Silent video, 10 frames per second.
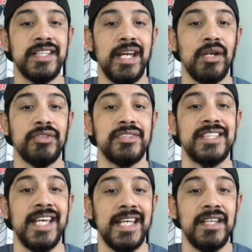character is
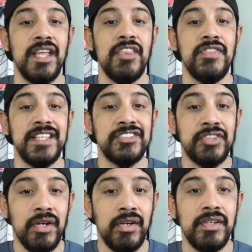hit this
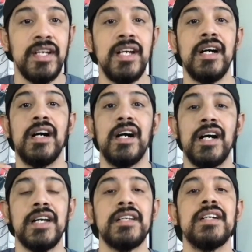turn,
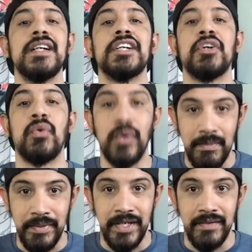
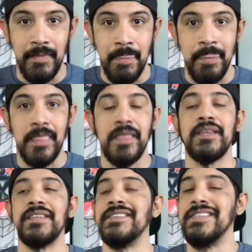unequip it.
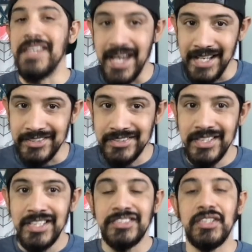Yes.
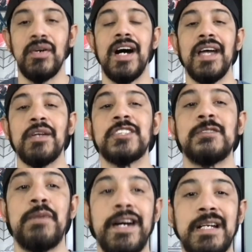So Iron
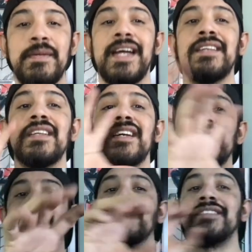Spider-Man
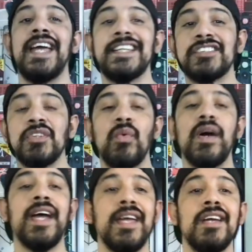takes
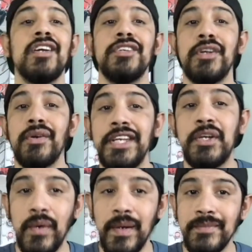away your
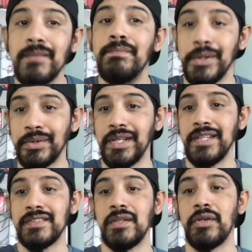equipped
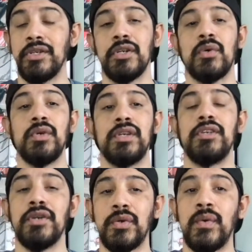abilities or
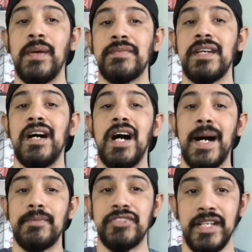your equipped
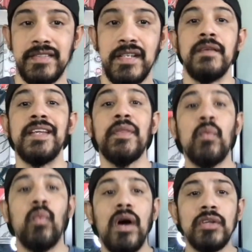object. Now the
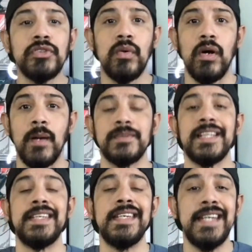Waldo arms
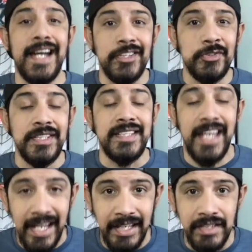that he actually
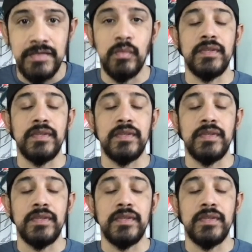gains